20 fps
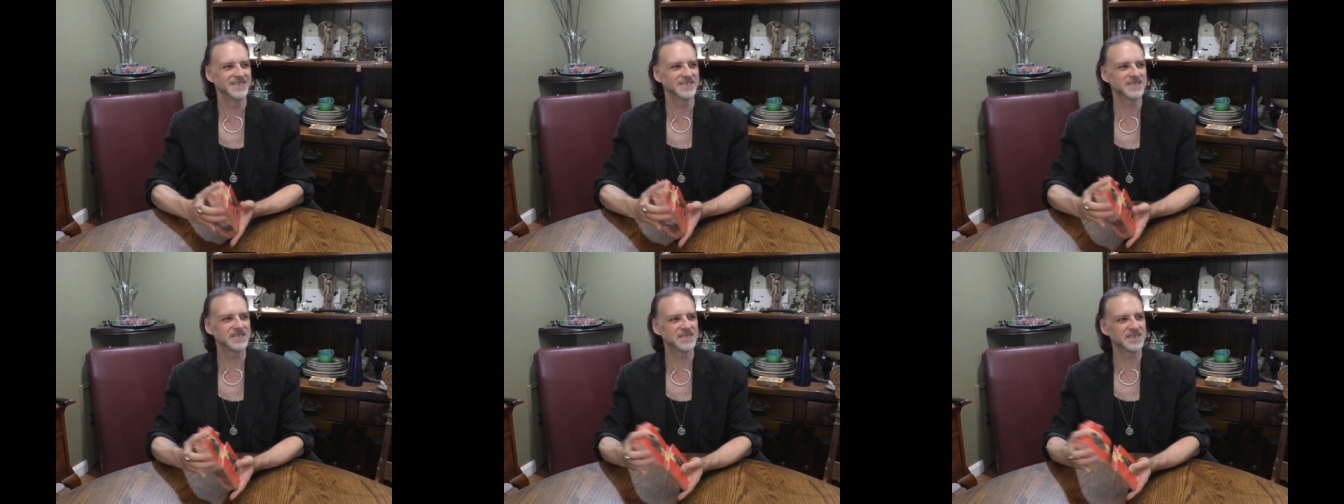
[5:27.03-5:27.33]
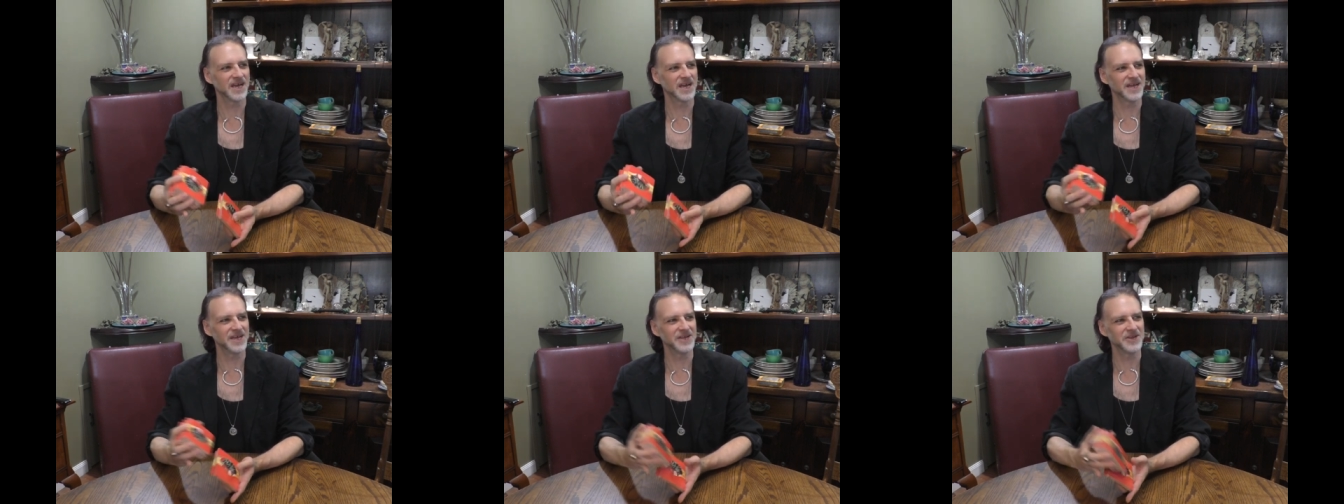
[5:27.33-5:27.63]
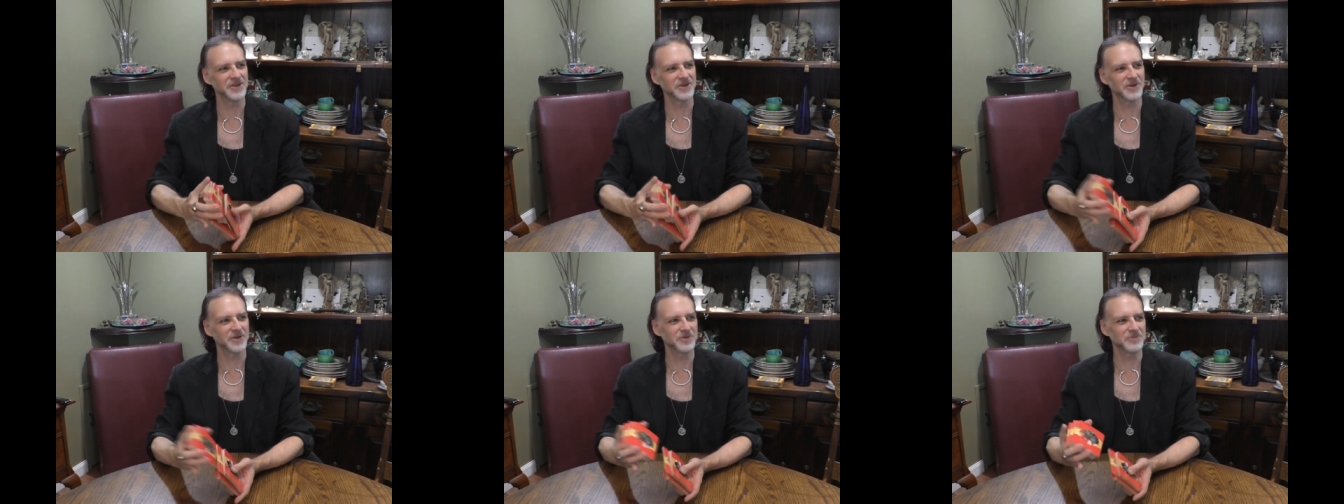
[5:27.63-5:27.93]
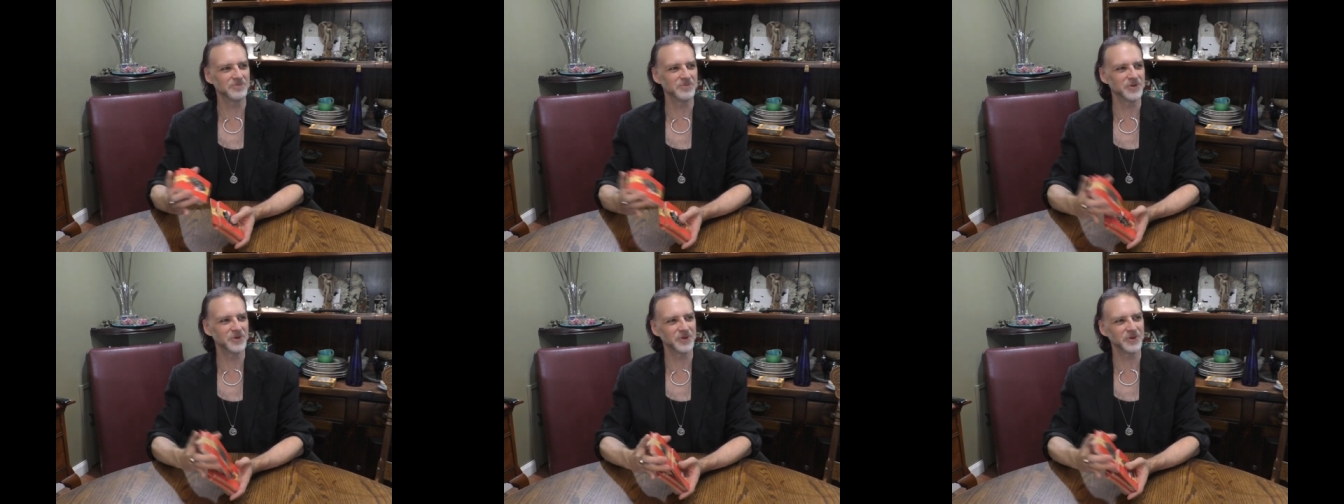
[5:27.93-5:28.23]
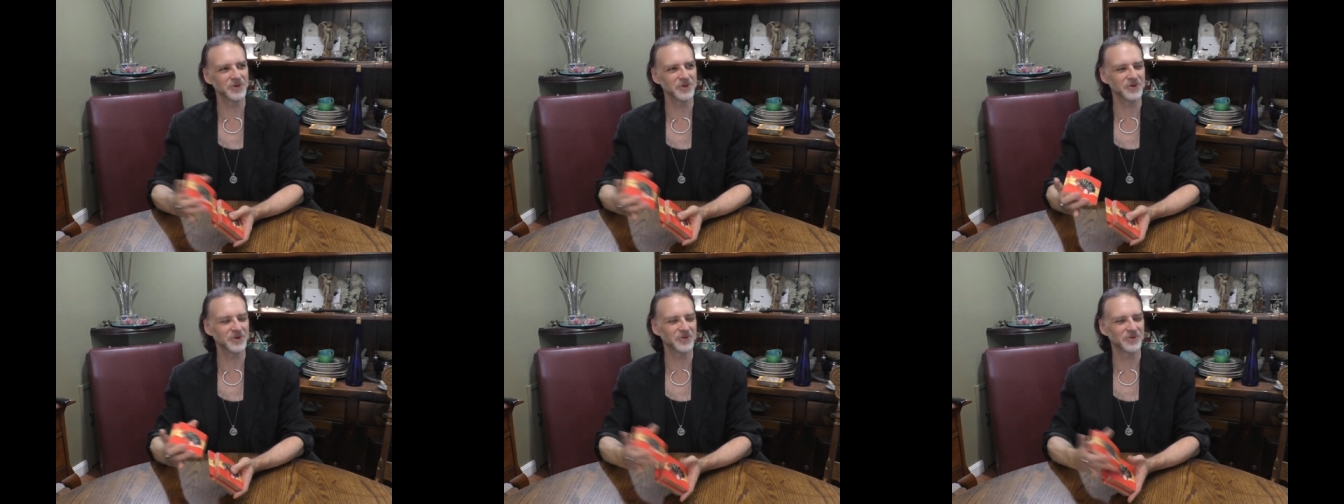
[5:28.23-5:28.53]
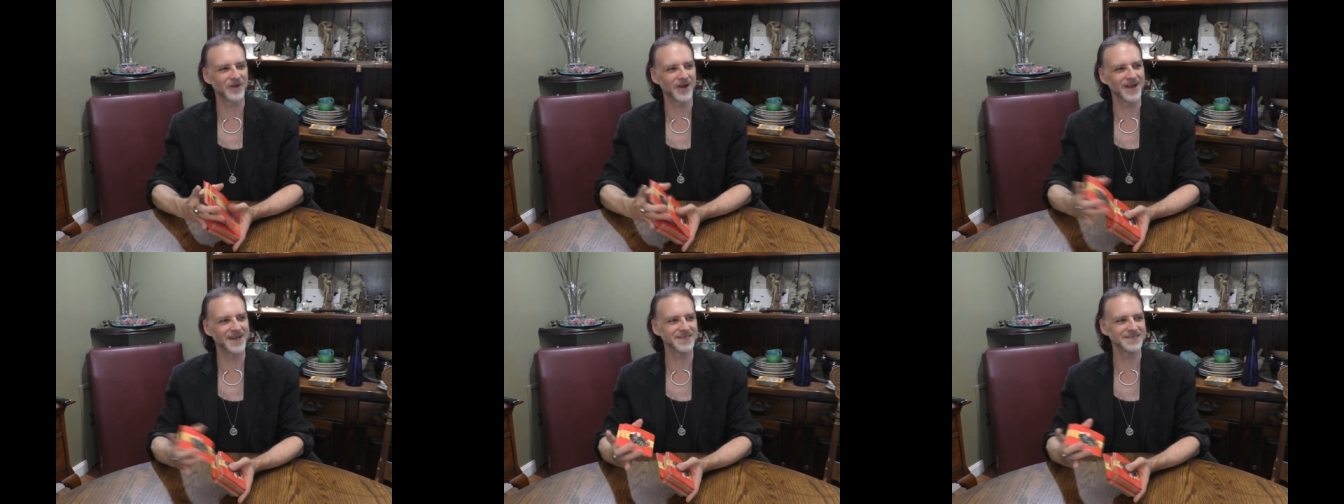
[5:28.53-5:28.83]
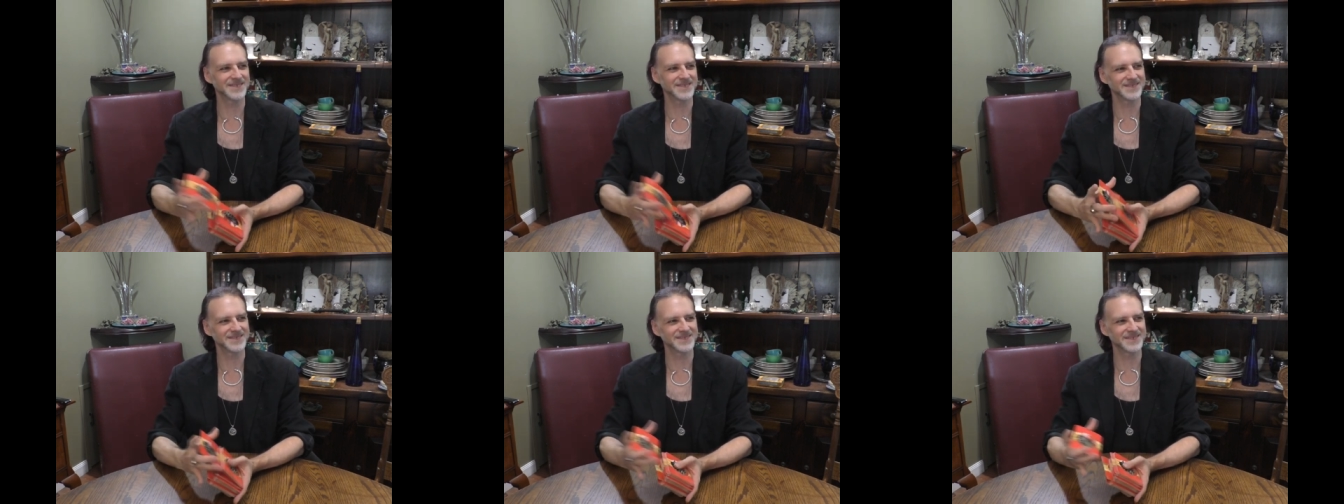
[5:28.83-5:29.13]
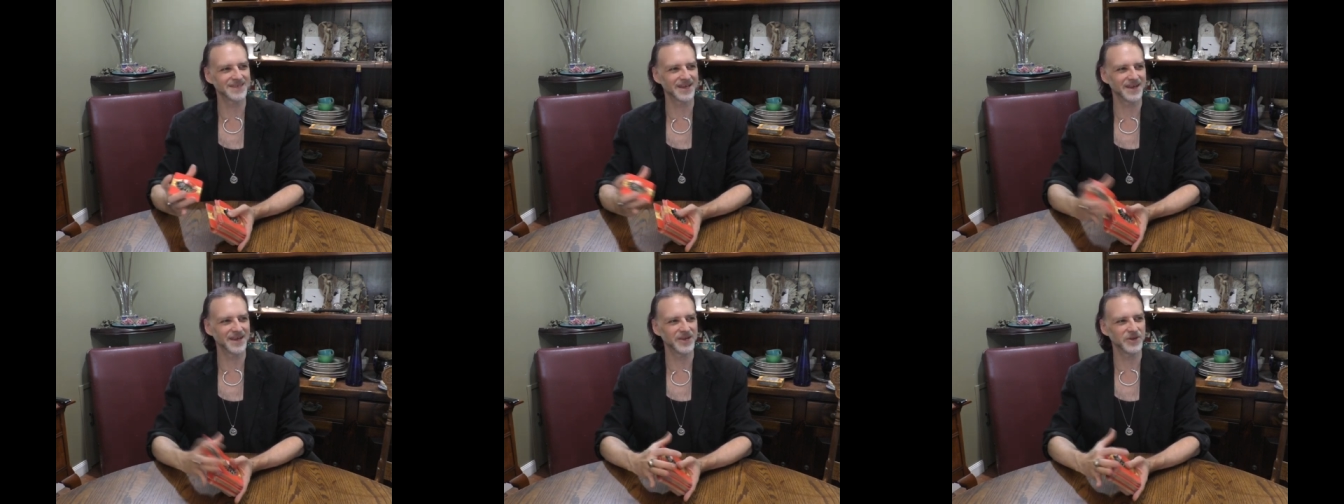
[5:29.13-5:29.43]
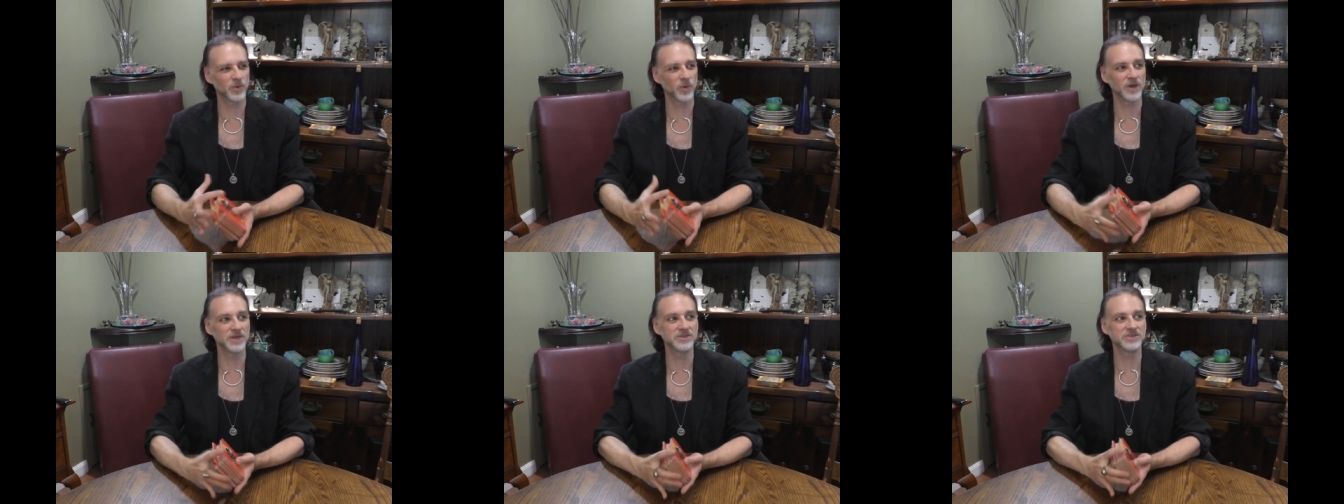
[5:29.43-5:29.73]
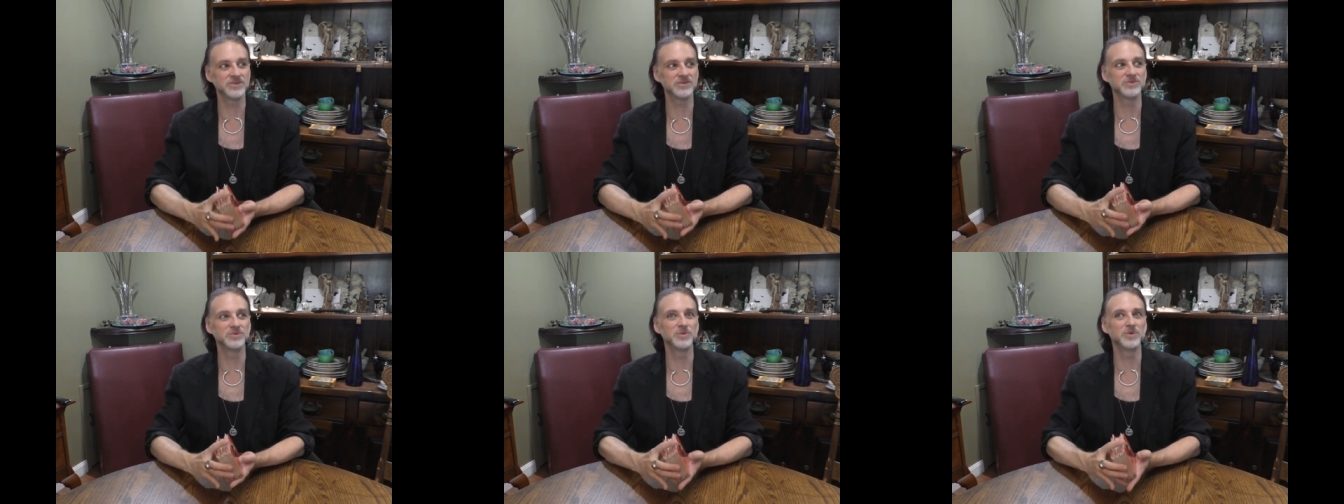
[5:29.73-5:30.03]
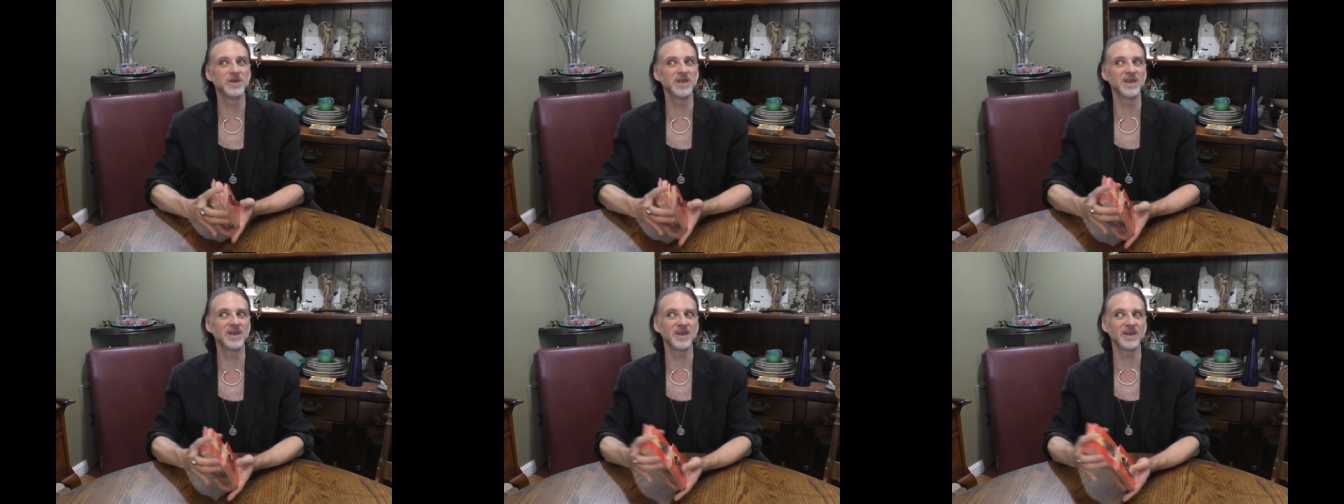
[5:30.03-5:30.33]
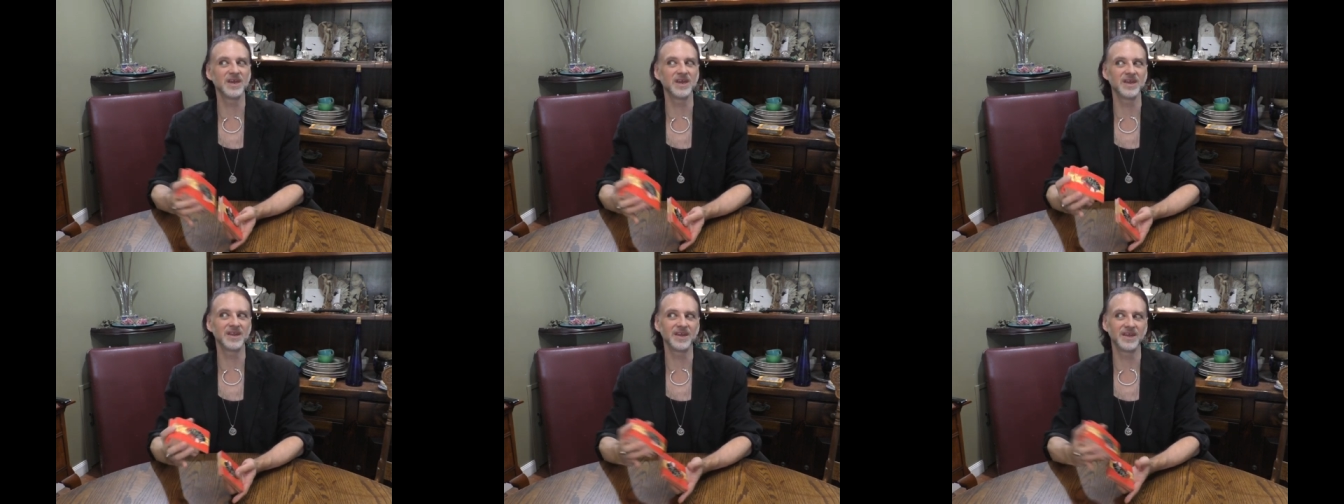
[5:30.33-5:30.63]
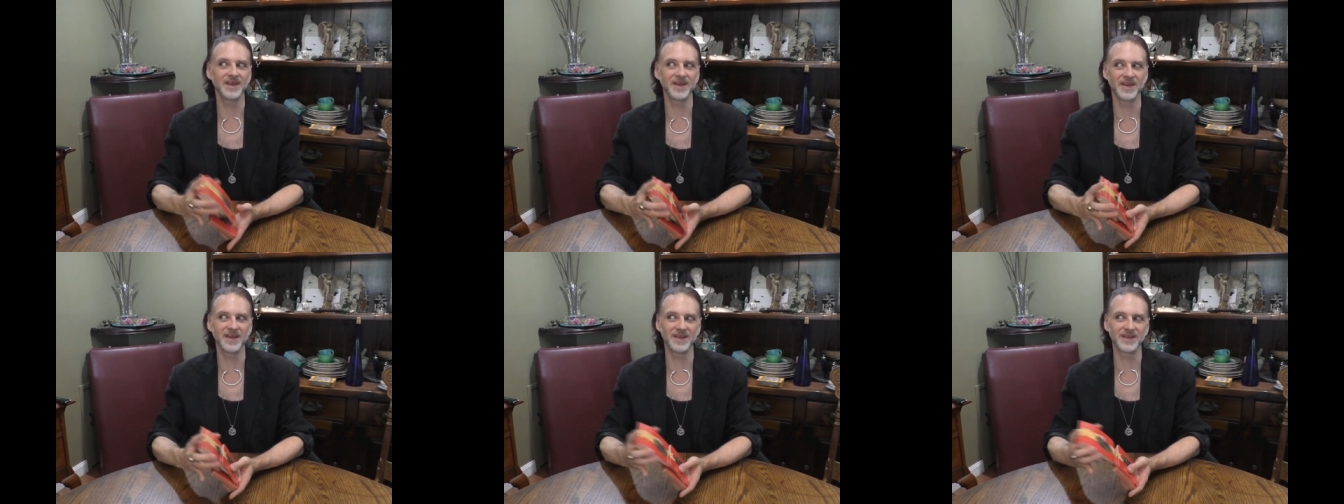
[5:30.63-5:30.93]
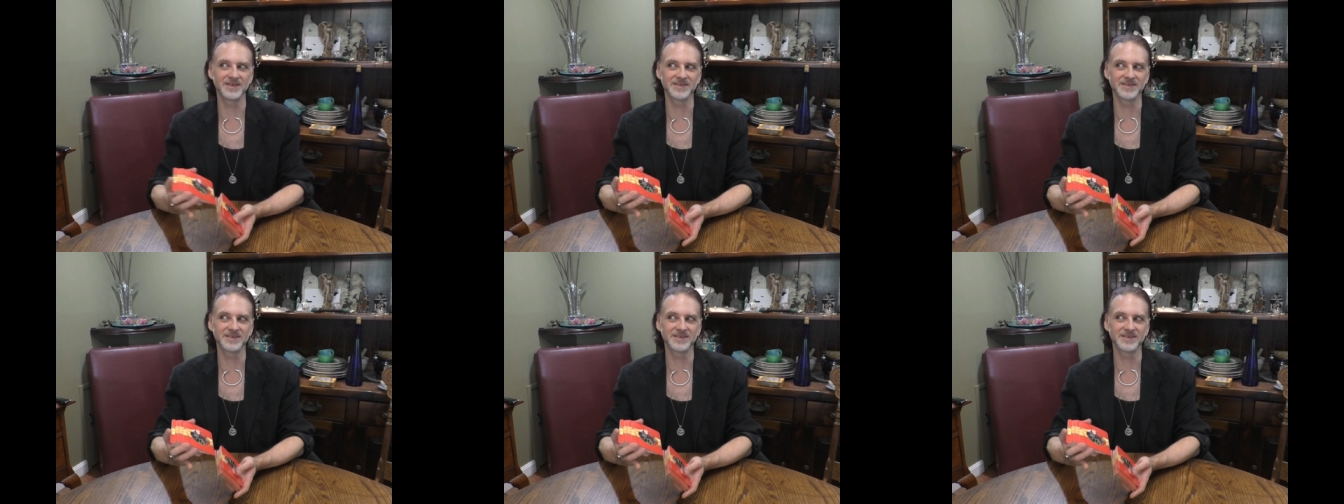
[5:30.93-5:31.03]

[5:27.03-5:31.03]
Sun, moon, rising sign. What do we need?